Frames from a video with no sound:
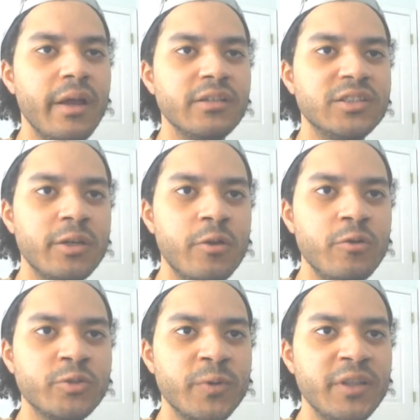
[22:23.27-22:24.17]

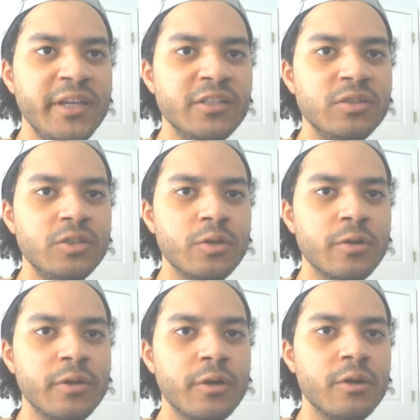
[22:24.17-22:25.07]
songs released
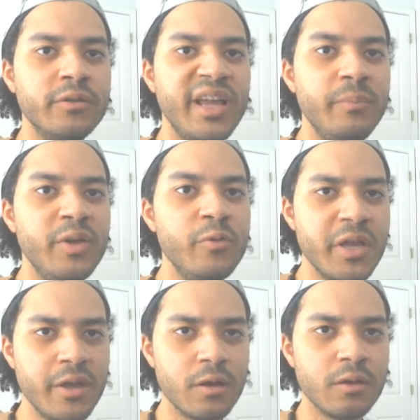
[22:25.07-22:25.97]
during her debut
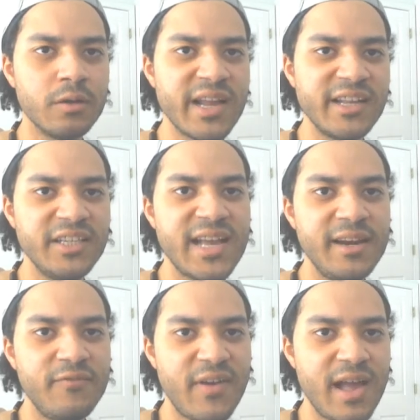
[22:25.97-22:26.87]
year,
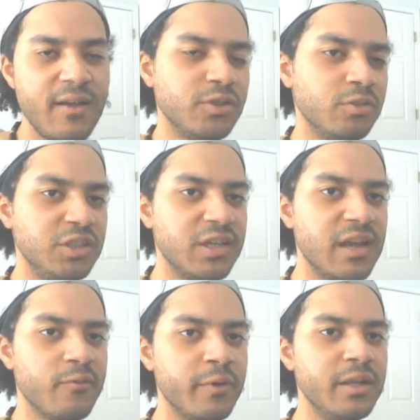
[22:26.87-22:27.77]
1995. So she's
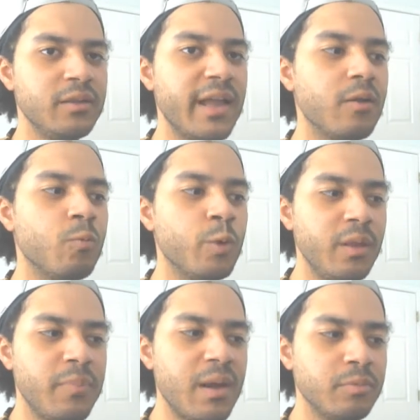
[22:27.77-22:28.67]
covering like really
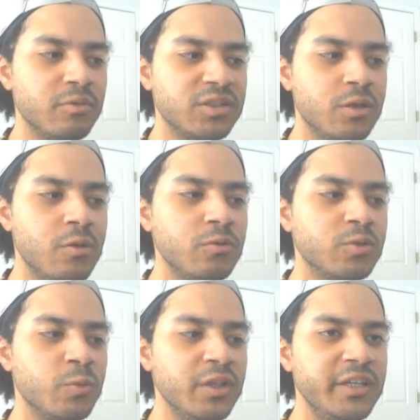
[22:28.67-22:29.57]
popular
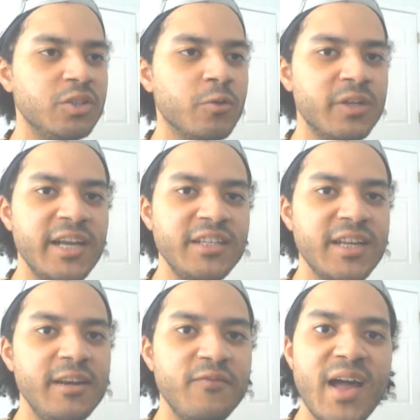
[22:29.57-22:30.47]
songs released during
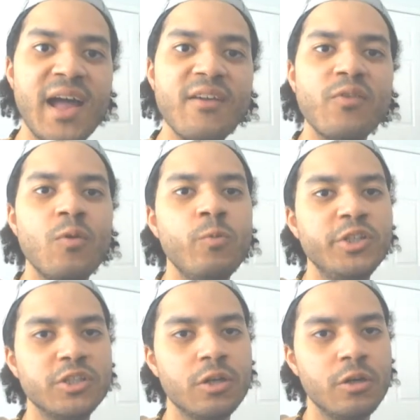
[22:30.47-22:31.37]
1995,
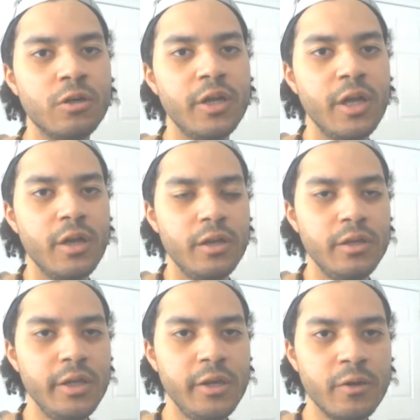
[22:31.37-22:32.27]
which is her
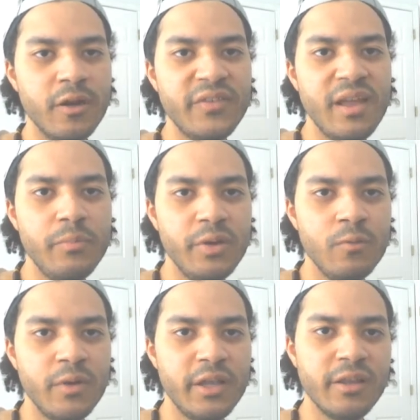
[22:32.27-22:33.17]
year of
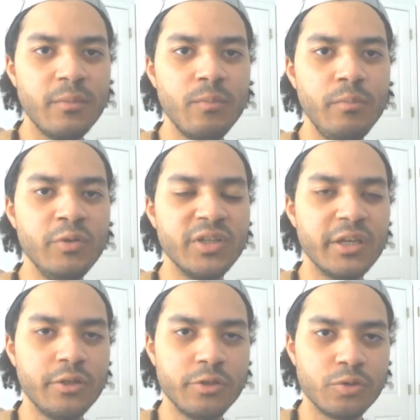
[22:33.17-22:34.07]
debut in the music
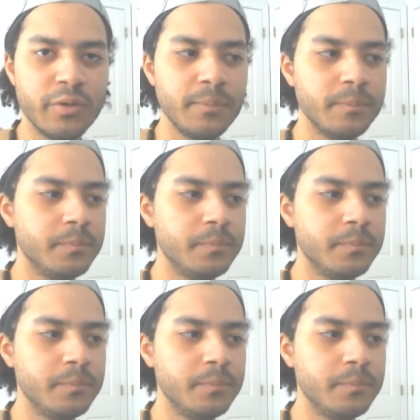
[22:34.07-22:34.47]
industry.